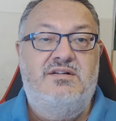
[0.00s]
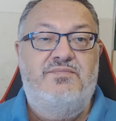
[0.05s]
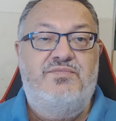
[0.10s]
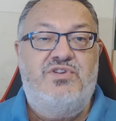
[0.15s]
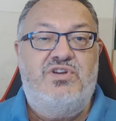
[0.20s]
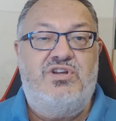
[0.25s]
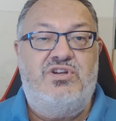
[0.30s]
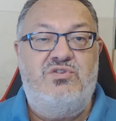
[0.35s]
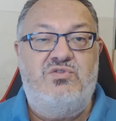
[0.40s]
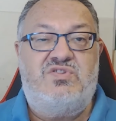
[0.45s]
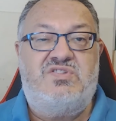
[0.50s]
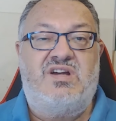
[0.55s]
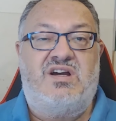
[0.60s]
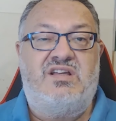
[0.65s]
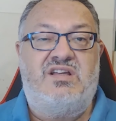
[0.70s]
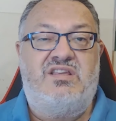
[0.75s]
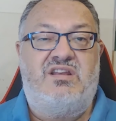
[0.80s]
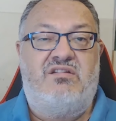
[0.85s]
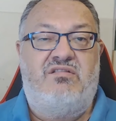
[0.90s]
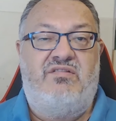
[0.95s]
A new
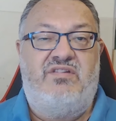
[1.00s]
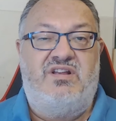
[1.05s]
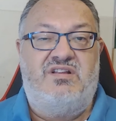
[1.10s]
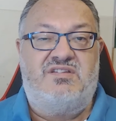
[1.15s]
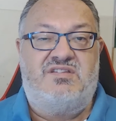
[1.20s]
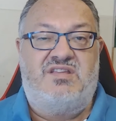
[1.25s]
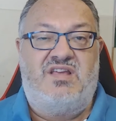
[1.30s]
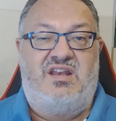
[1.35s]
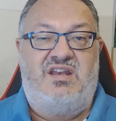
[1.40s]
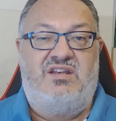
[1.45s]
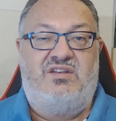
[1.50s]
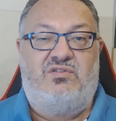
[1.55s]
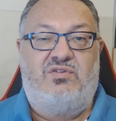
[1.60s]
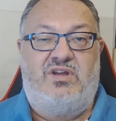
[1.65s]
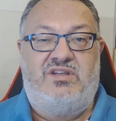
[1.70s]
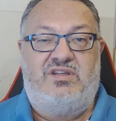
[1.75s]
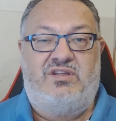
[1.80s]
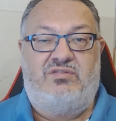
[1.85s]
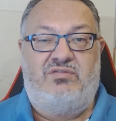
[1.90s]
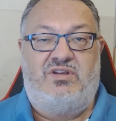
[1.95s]
study reveals that in
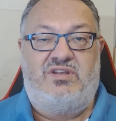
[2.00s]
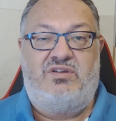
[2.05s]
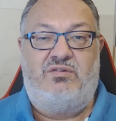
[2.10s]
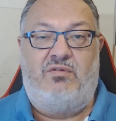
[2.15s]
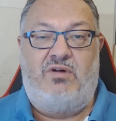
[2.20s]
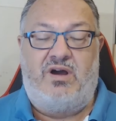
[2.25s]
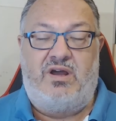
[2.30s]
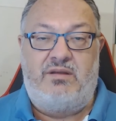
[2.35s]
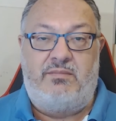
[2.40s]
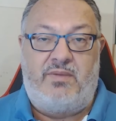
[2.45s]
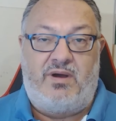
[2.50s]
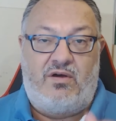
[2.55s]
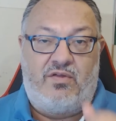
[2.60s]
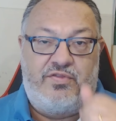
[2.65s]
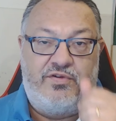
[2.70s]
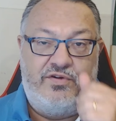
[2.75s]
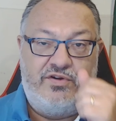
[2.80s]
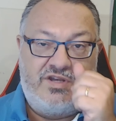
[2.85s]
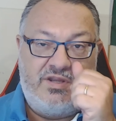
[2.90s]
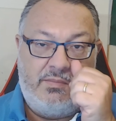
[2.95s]
2021, about
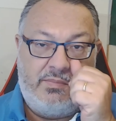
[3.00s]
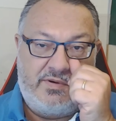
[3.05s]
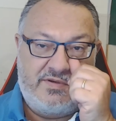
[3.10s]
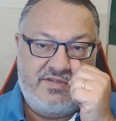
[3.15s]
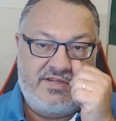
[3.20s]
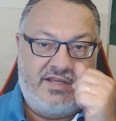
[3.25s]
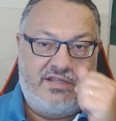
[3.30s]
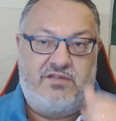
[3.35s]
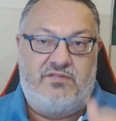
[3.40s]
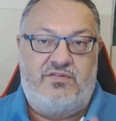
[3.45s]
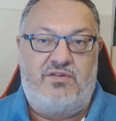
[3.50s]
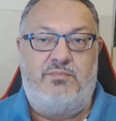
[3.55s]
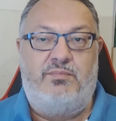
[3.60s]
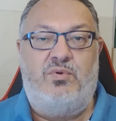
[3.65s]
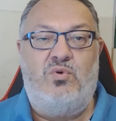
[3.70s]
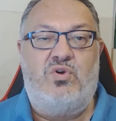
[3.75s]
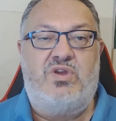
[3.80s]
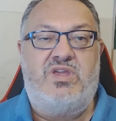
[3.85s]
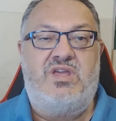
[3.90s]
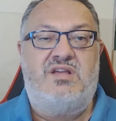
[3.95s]
13% of the
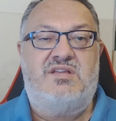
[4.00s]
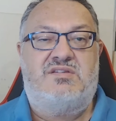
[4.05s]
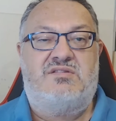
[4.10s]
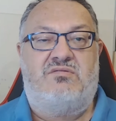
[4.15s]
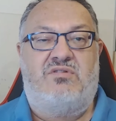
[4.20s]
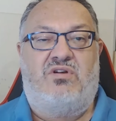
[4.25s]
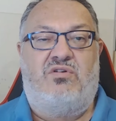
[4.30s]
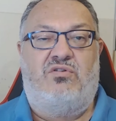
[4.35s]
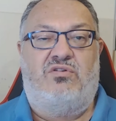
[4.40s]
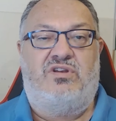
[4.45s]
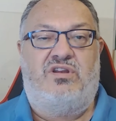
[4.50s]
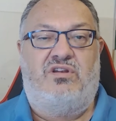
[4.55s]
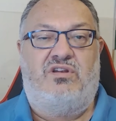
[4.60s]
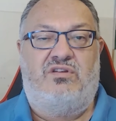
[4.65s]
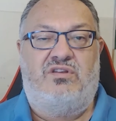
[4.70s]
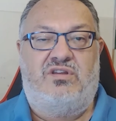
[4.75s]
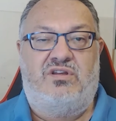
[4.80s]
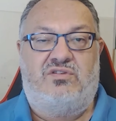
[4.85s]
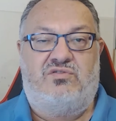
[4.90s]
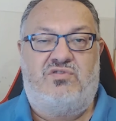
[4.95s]
bookings recorded on
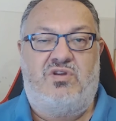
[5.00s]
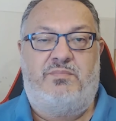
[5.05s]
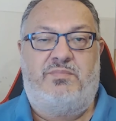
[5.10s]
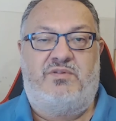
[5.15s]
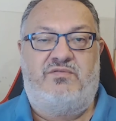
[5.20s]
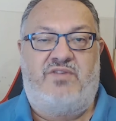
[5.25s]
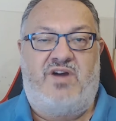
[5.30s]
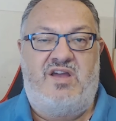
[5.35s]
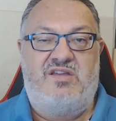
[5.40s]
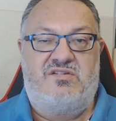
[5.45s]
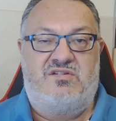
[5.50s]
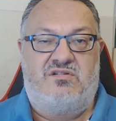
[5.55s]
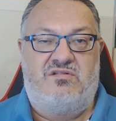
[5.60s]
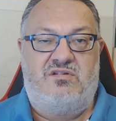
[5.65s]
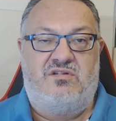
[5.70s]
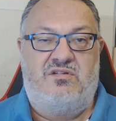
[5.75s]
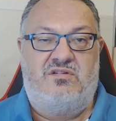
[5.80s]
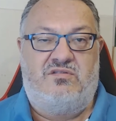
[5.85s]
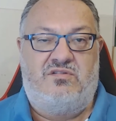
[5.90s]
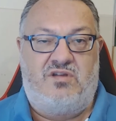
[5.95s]
the
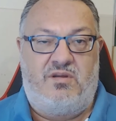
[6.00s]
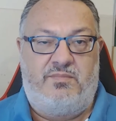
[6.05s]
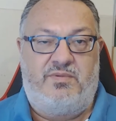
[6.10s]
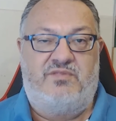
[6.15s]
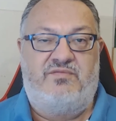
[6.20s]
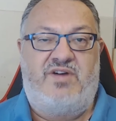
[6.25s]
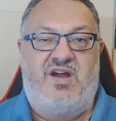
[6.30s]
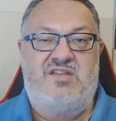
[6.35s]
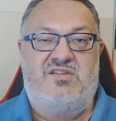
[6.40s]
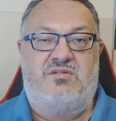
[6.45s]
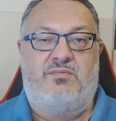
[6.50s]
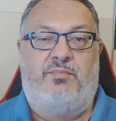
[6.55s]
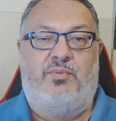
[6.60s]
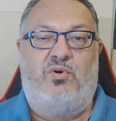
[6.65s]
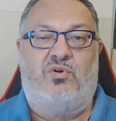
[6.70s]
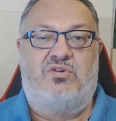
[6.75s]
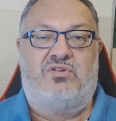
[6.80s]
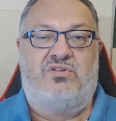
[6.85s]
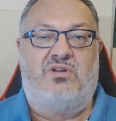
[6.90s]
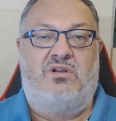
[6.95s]
TripAdvisor
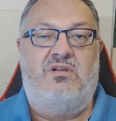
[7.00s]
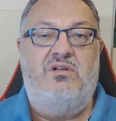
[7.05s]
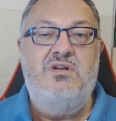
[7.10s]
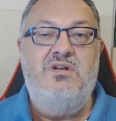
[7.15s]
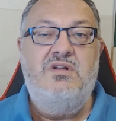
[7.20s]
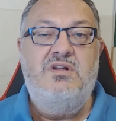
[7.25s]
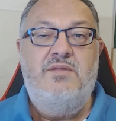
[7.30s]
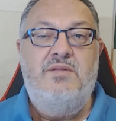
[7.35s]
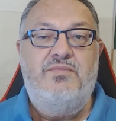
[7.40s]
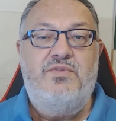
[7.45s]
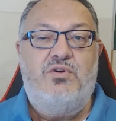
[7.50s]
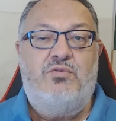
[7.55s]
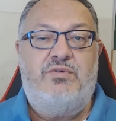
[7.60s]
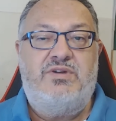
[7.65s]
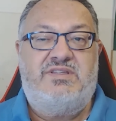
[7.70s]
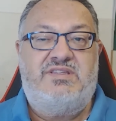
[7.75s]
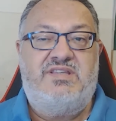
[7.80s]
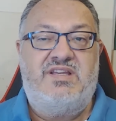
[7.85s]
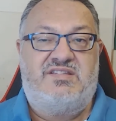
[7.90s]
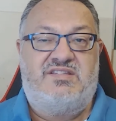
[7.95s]
portal with
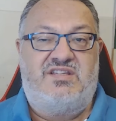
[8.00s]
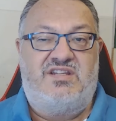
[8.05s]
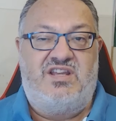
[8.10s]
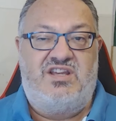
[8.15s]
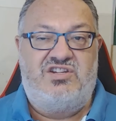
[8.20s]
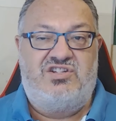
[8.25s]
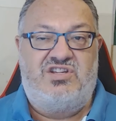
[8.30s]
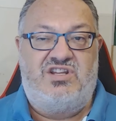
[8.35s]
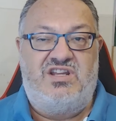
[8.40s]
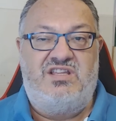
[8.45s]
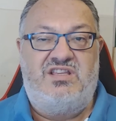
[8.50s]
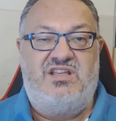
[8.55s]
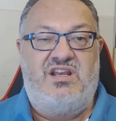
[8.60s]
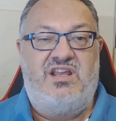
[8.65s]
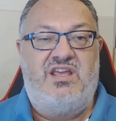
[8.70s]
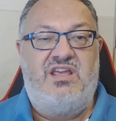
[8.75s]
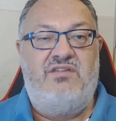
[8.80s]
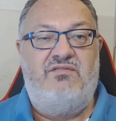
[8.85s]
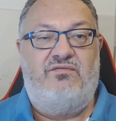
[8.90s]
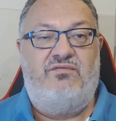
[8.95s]
Destination Italy
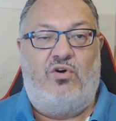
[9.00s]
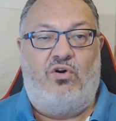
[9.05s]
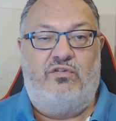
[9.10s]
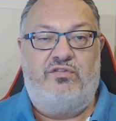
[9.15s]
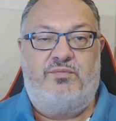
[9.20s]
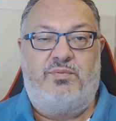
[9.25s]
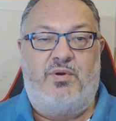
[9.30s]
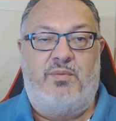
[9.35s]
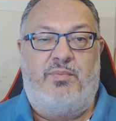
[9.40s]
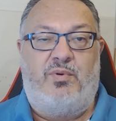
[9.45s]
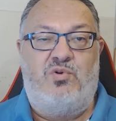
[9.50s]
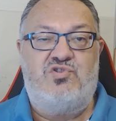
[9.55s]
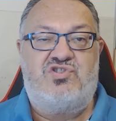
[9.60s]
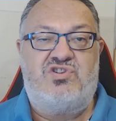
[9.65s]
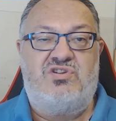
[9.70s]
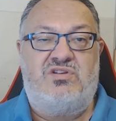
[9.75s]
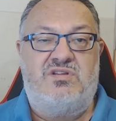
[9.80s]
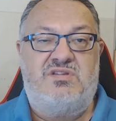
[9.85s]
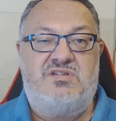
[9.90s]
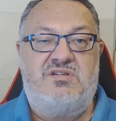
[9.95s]
involved
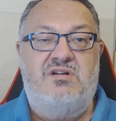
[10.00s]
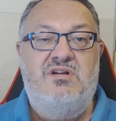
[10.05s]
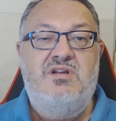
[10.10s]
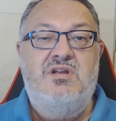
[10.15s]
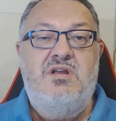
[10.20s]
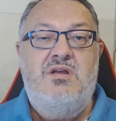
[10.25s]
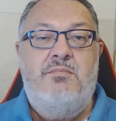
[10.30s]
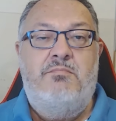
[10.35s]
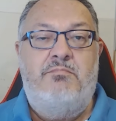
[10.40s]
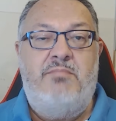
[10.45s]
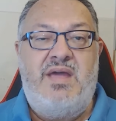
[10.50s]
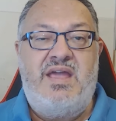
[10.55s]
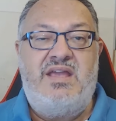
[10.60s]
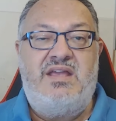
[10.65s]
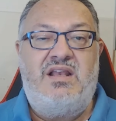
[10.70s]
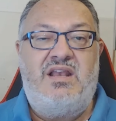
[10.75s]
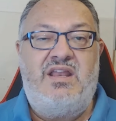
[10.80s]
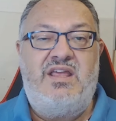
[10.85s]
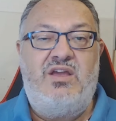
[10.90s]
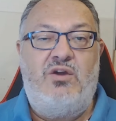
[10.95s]
proposals
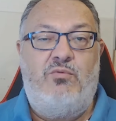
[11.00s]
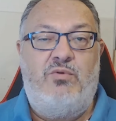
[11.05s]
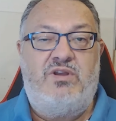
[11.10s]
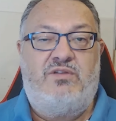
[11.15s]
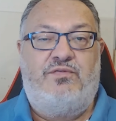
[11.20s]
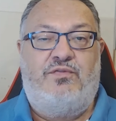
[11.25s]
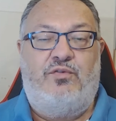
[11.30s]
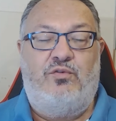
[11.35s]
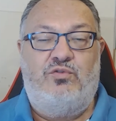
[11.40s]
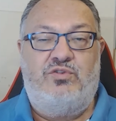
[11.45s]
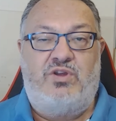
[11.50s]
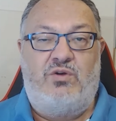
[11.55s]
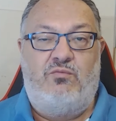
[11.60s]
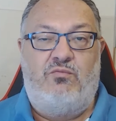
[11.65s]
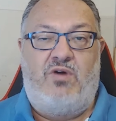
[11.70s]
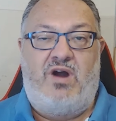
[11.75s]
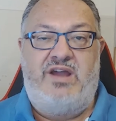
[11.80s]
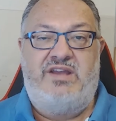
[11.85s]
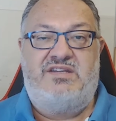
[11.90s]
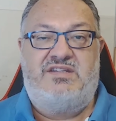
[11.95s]
mainly with food and
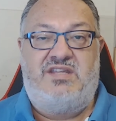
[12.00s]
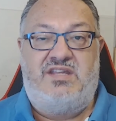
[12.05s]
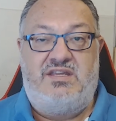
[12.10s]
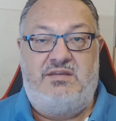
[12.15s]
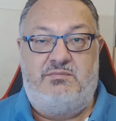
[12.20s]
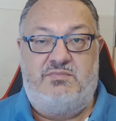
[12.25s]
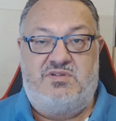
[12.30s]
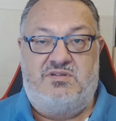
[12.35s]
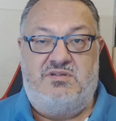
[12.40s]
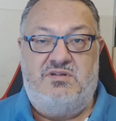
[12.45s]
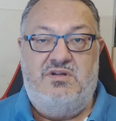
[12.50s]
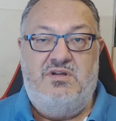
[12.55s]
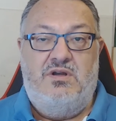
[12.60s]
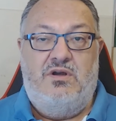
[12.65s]
wine themes.